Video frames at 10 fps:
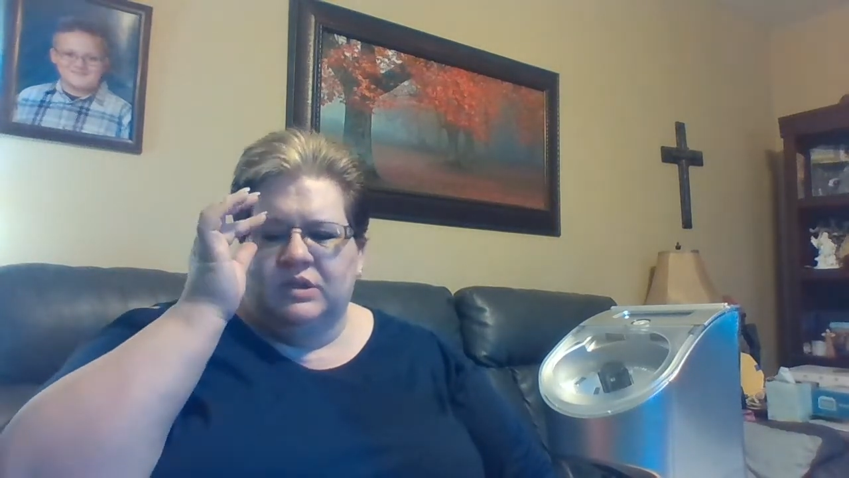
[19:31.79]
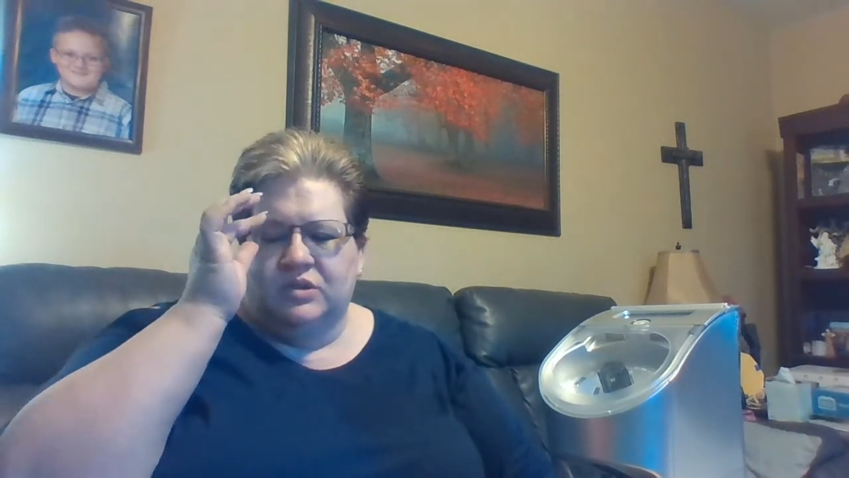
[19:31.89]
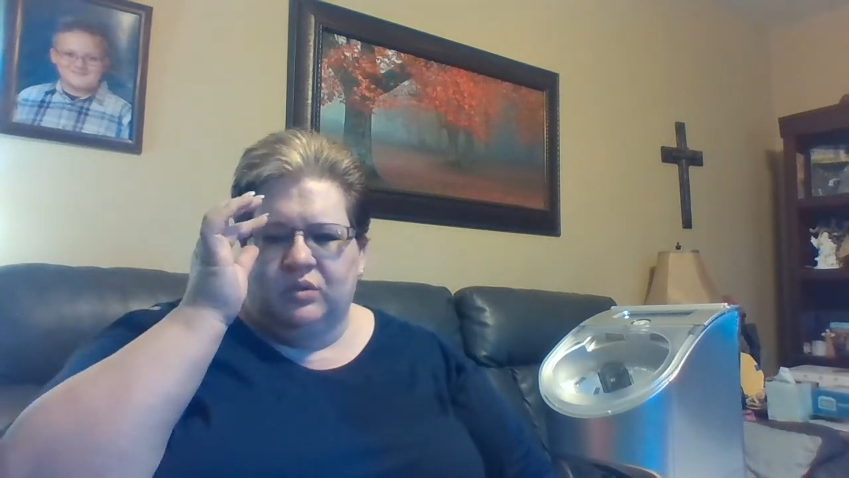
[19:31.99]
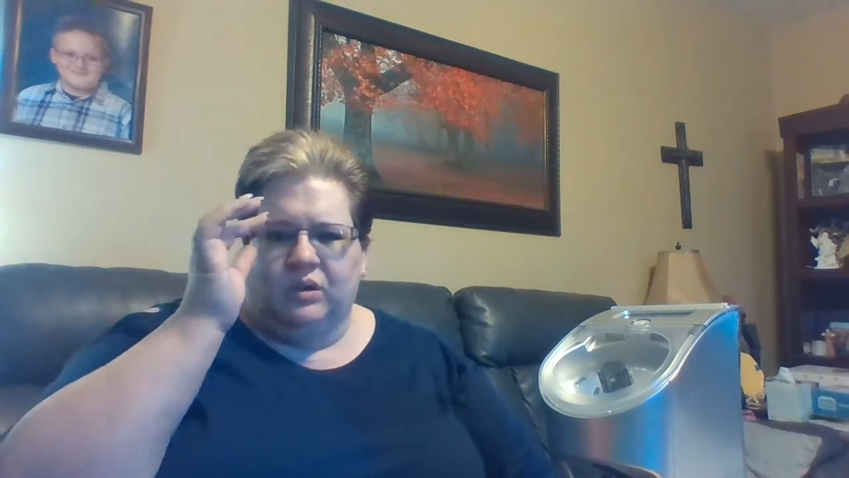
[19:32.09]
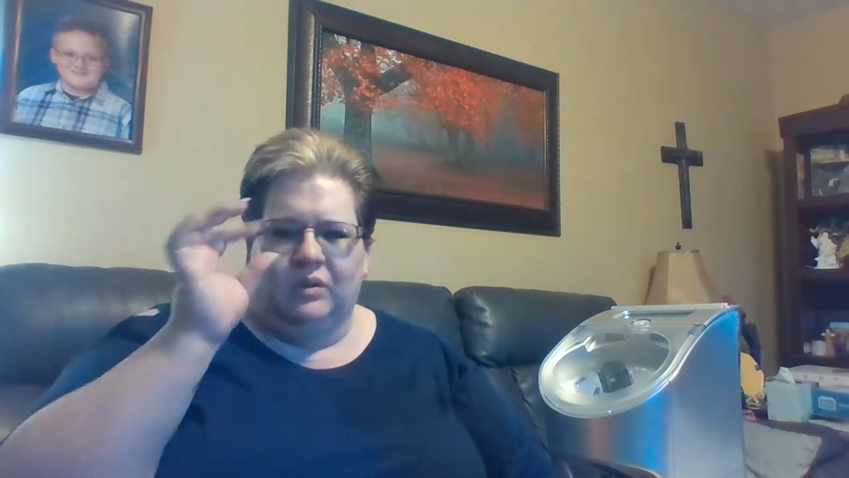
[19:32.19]

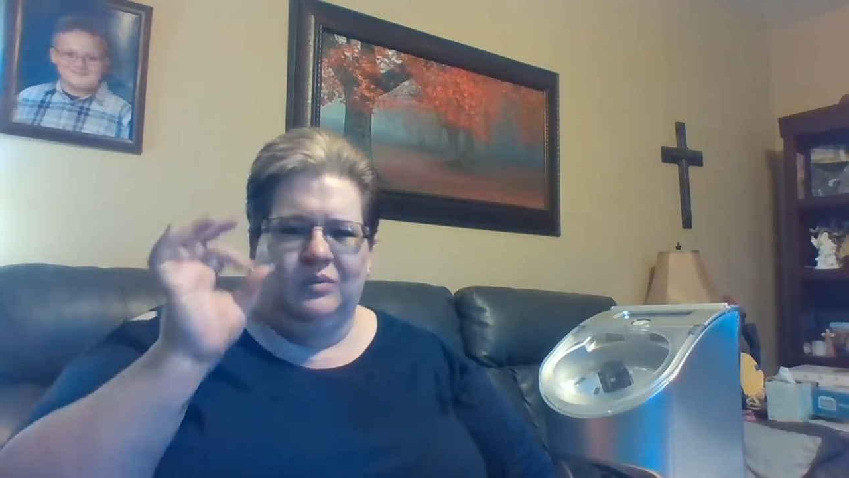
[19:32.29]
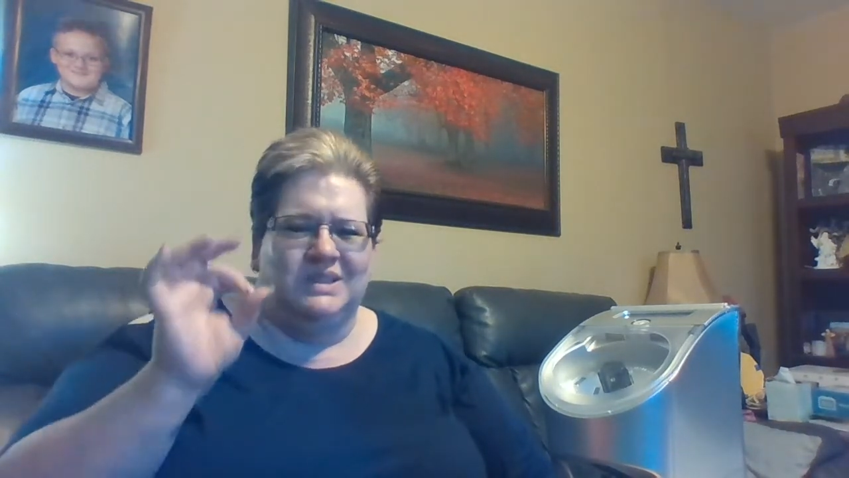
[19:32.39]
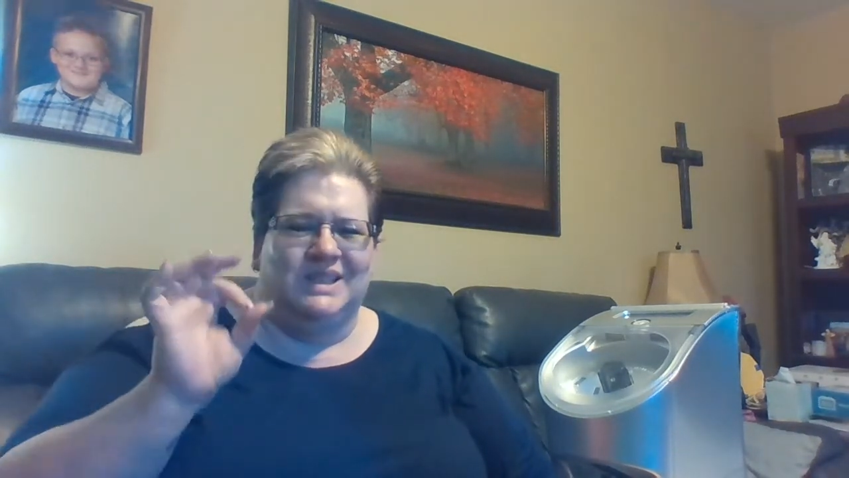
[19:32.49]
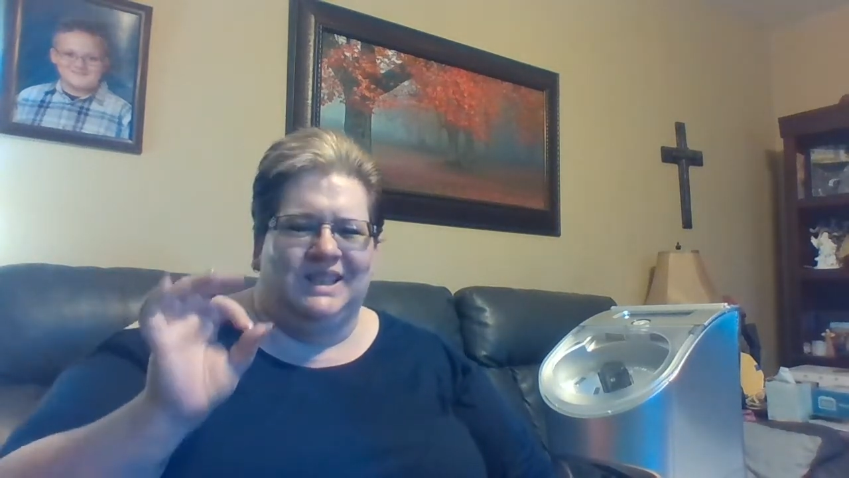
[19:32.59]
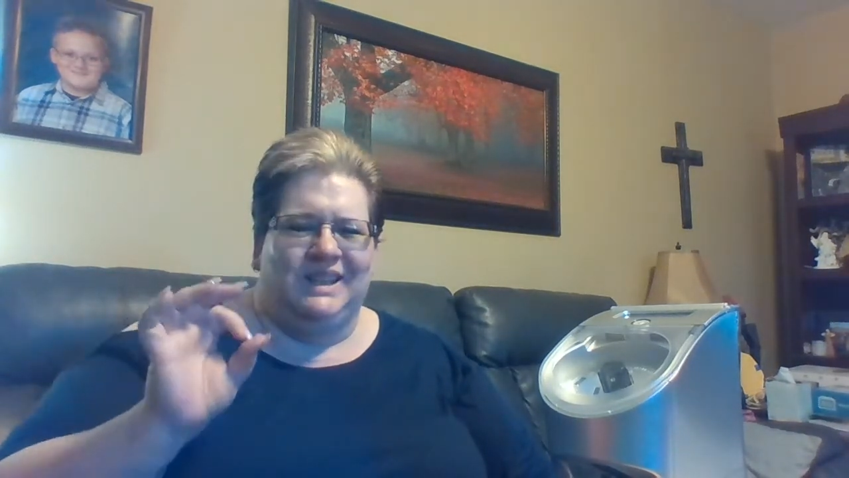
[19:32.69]
being a
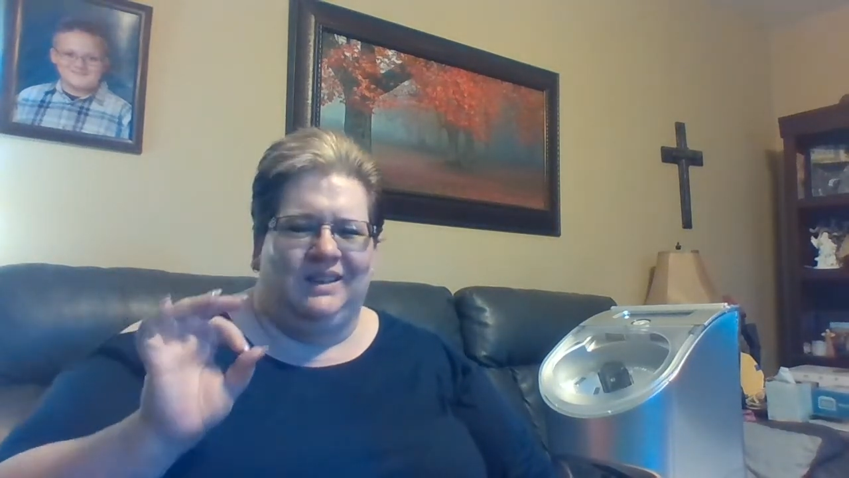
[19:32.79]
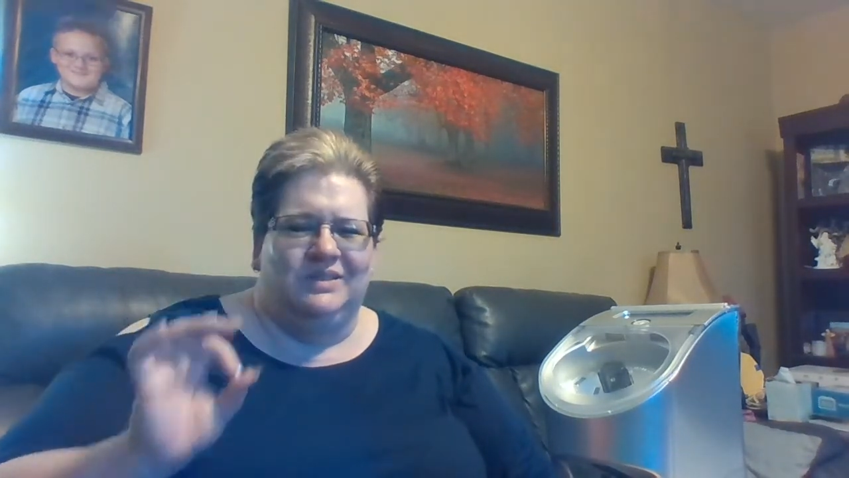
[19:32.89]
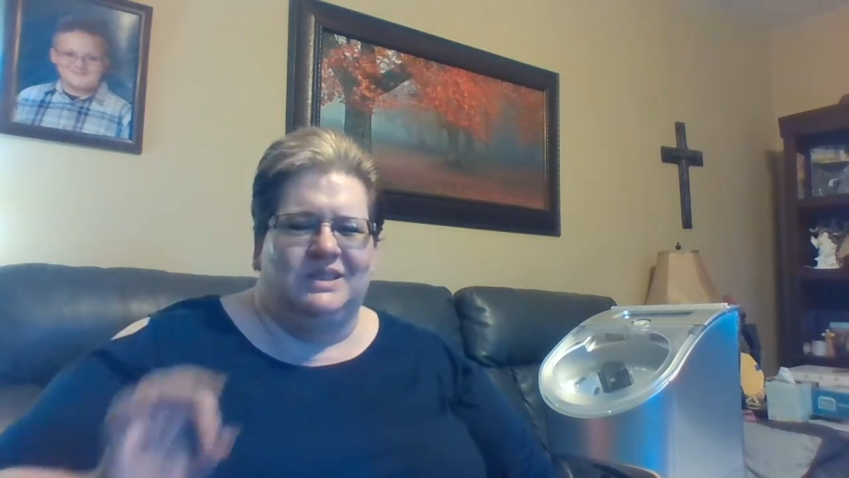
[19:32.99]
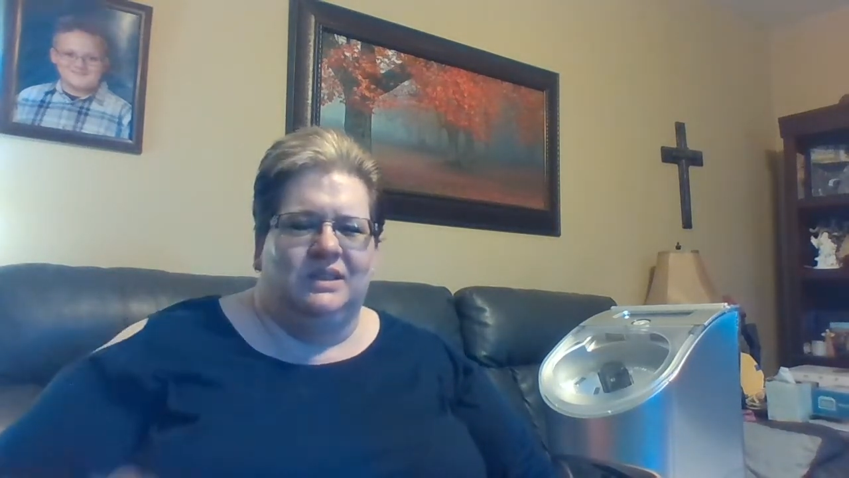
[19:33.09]
little bit short